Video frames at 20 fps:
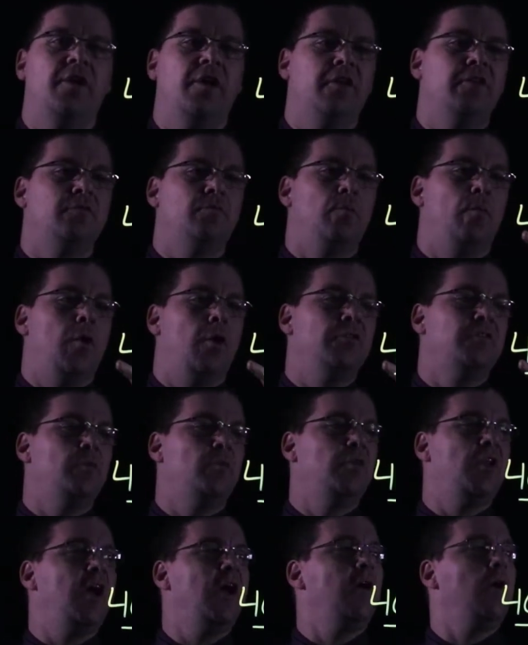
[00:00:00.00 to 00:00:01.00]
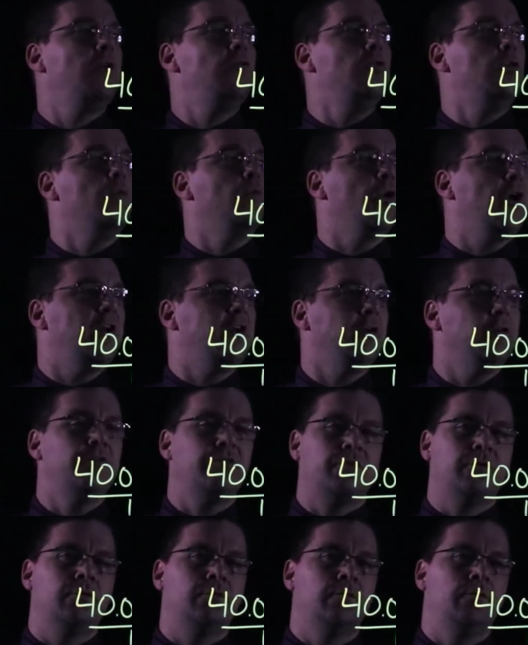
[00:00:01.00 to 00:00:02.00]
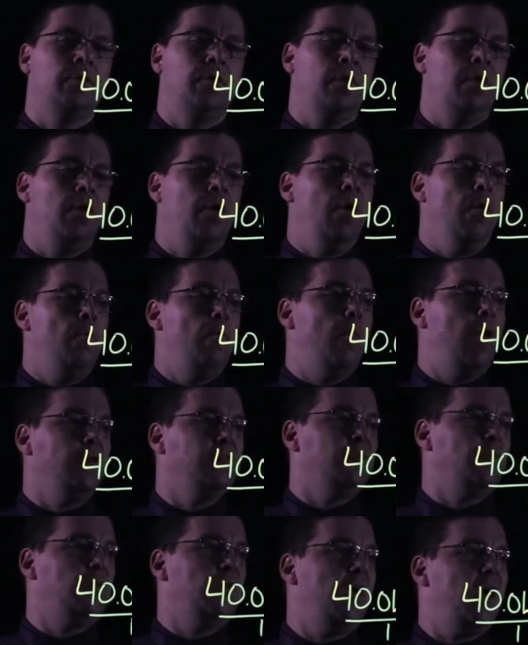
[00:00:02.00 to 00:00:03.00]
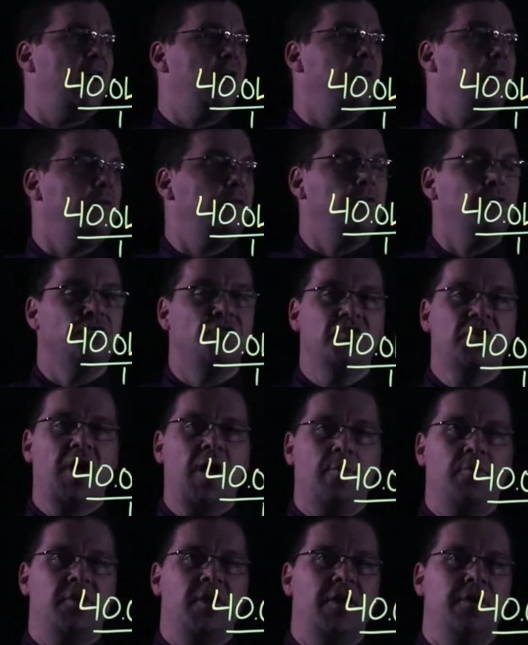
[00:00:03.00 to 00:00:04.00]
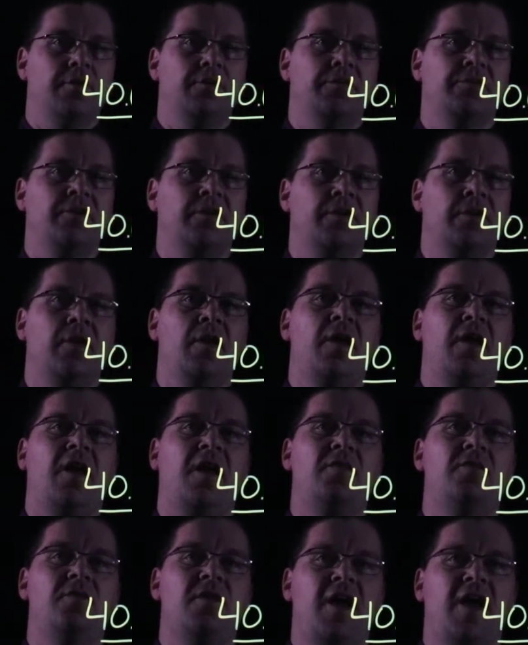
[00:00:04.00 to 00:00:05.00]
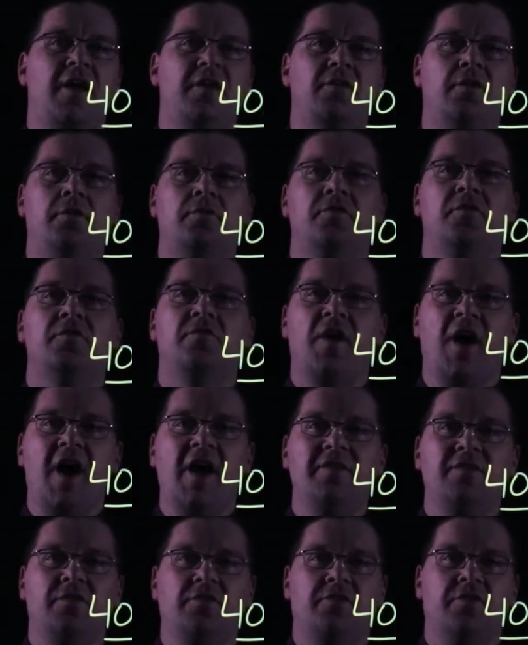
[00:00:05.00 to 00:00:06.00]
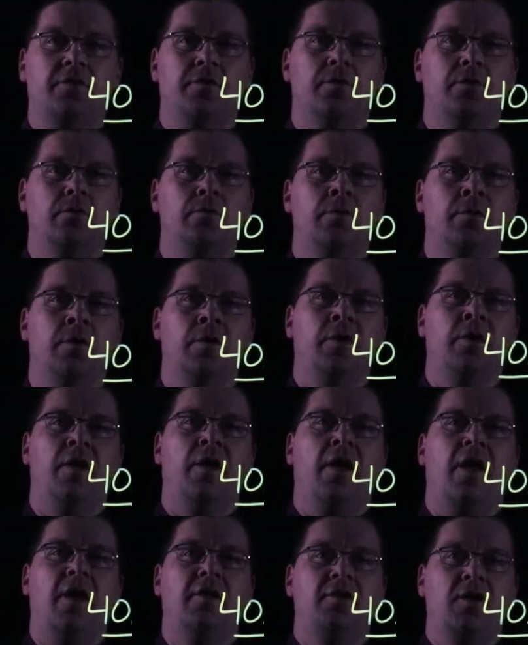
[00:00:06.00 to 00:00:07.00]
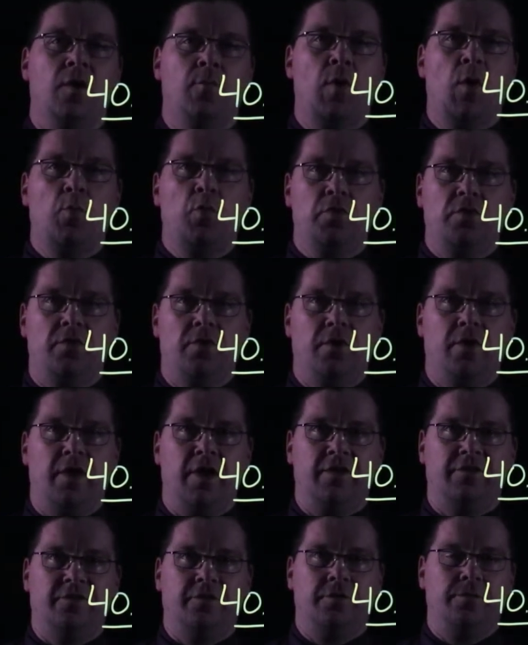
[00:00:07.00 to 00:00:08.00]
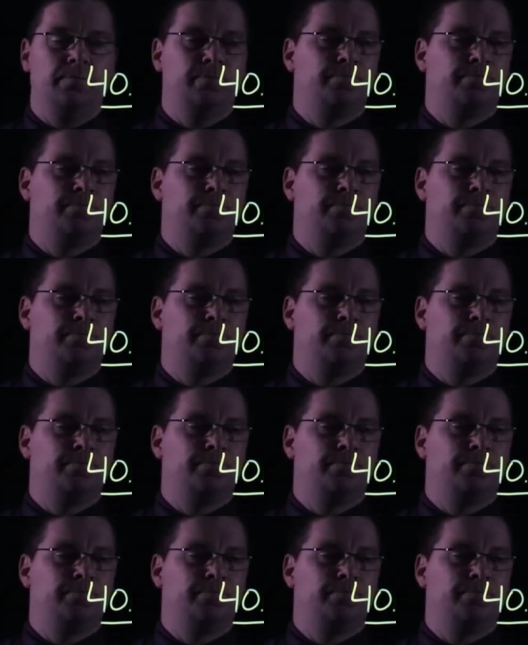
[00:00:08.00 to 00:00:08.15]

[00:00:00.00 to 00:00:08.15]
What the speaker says: is multiply our numerators, multiply your denominators, and then divide the two and come up with your answer.